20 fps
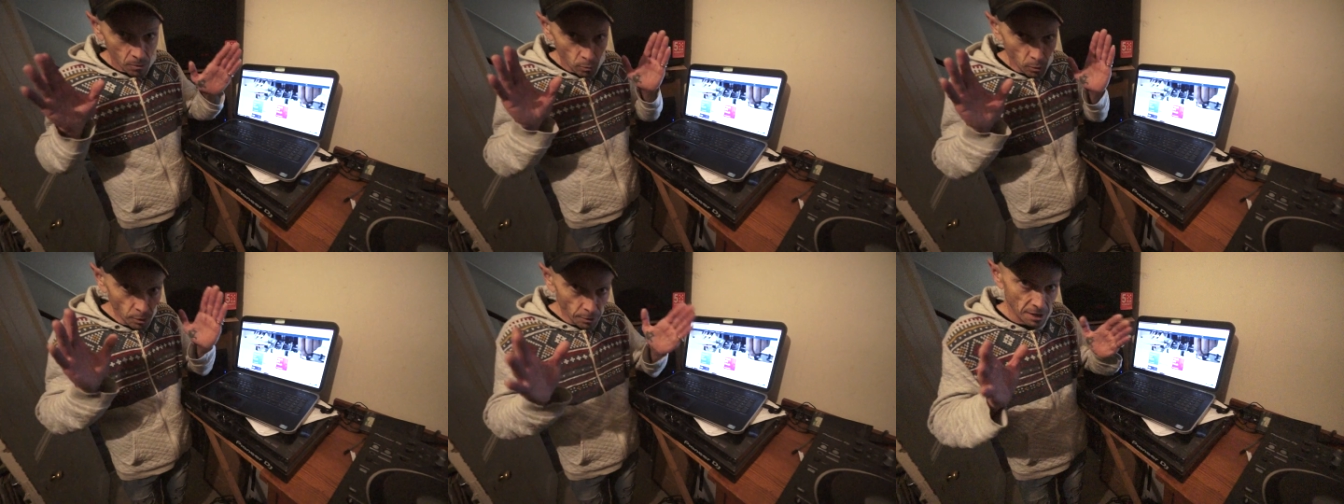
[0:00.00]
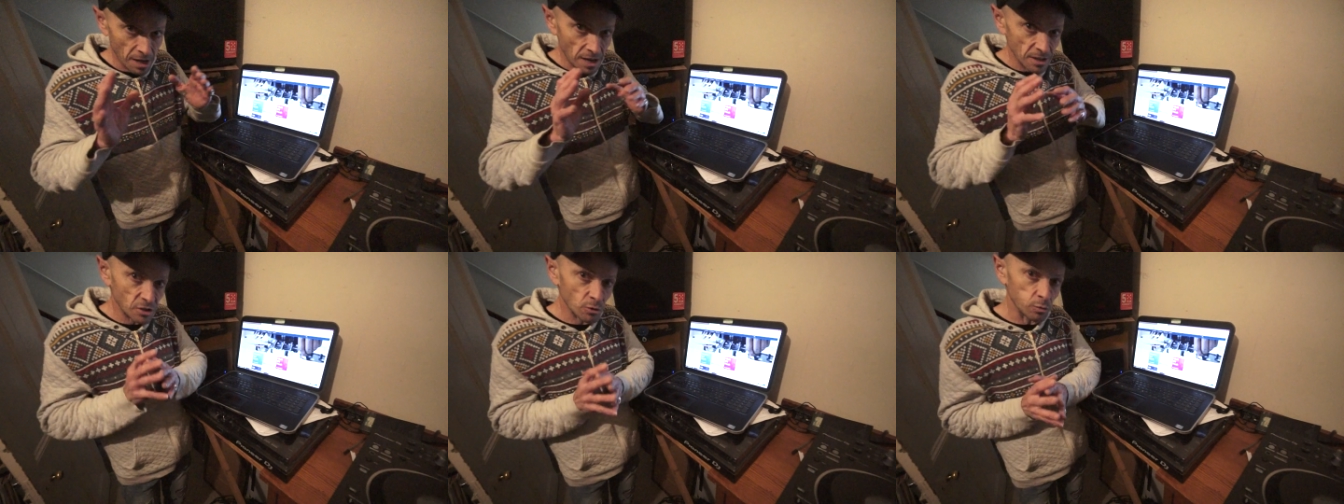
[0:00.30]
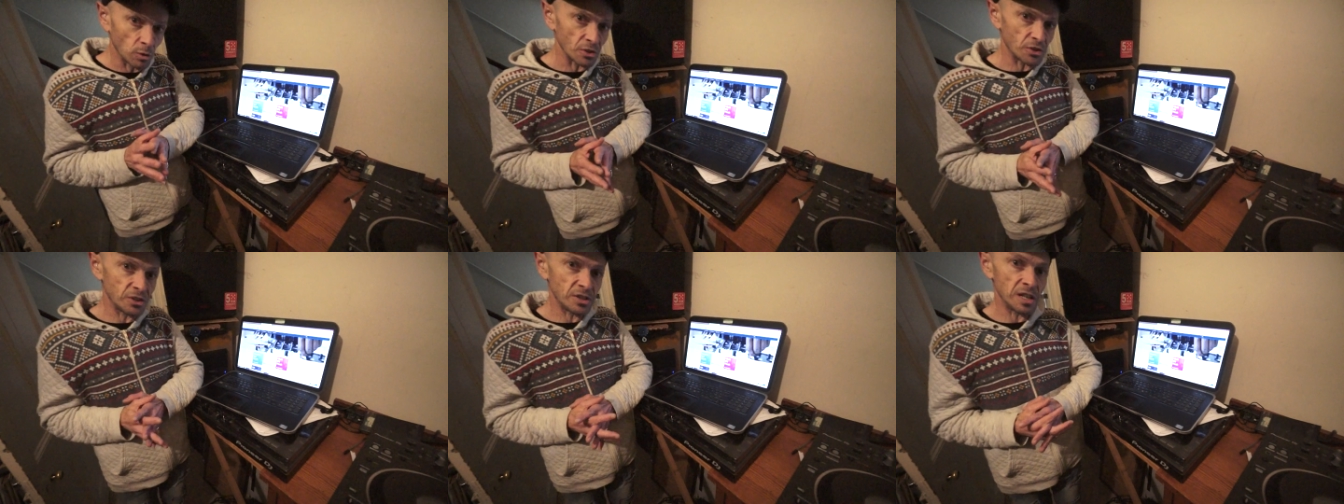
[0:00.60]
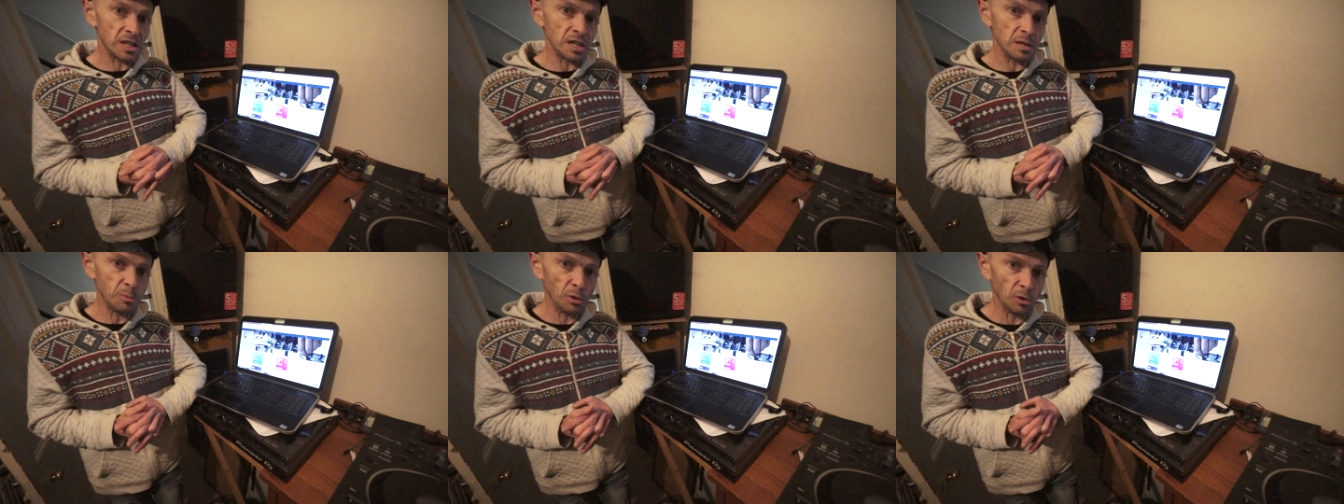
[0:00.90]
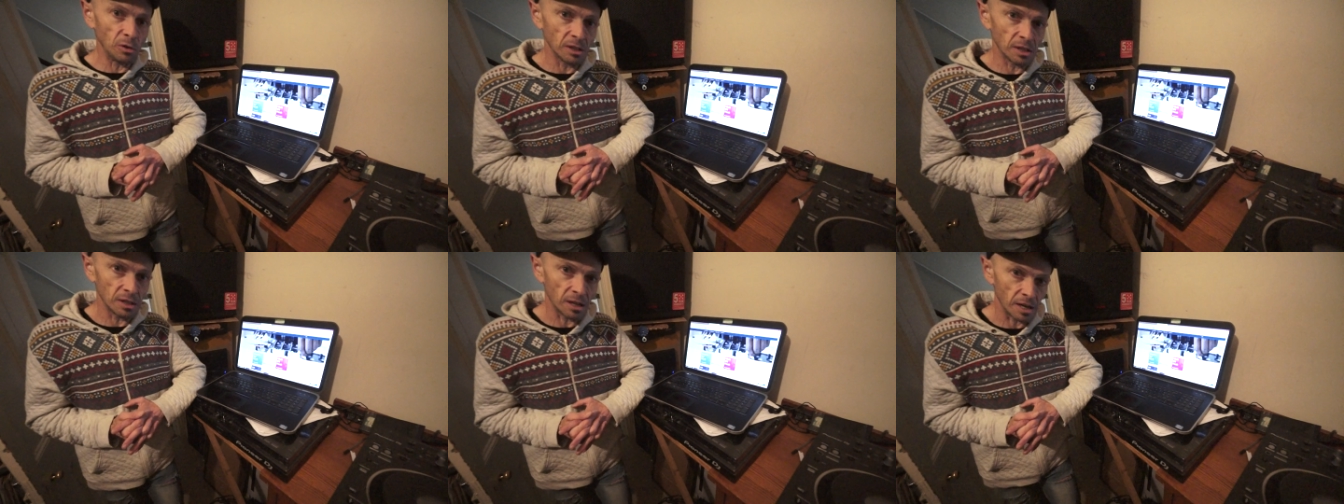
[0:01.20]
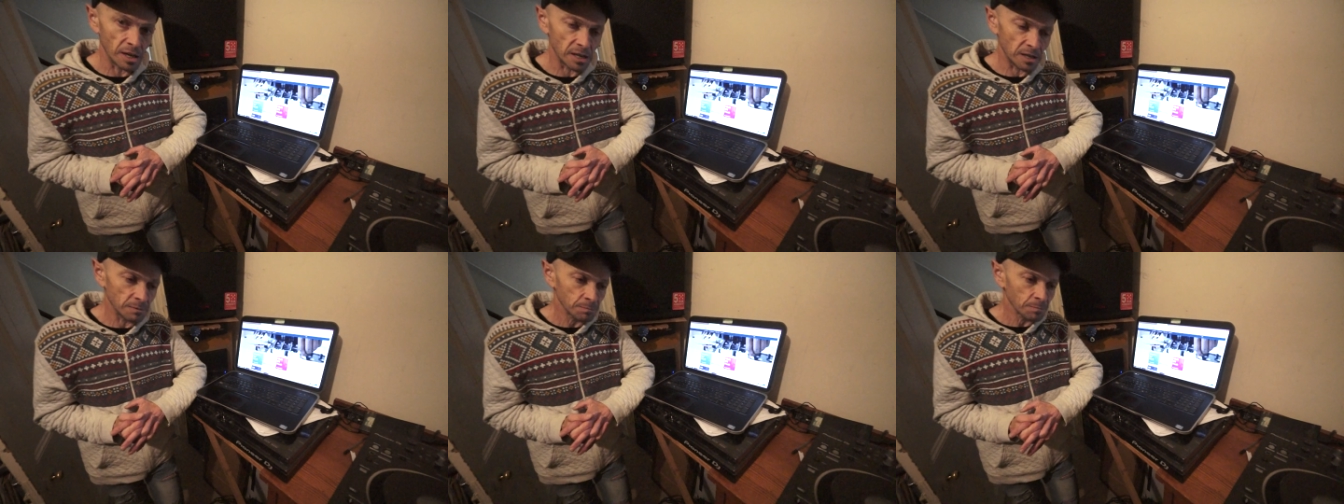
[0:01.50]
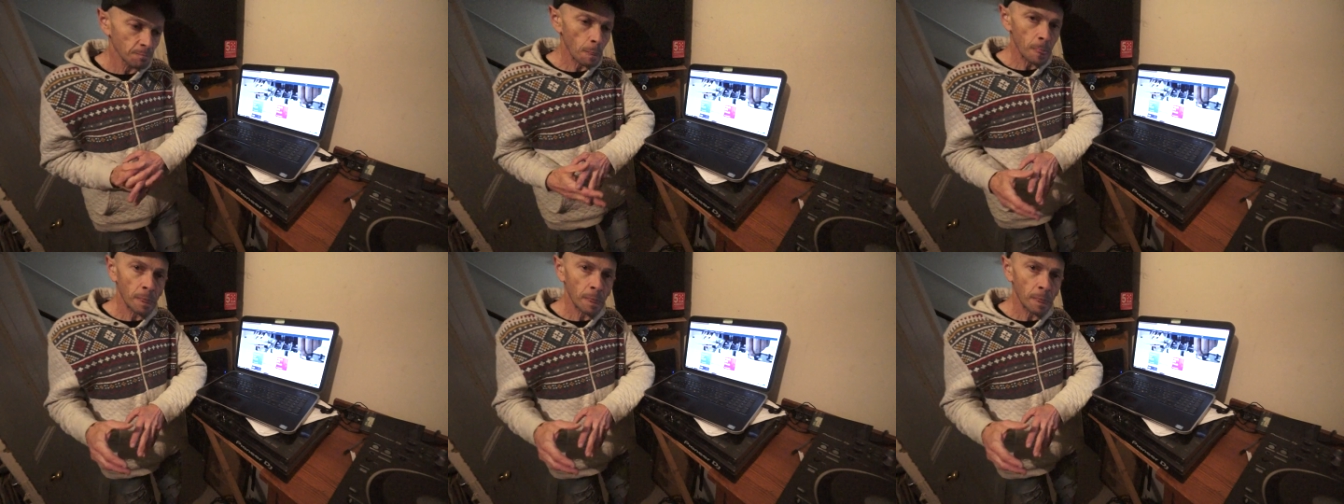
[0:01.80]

Well, that's what CD Pool are like.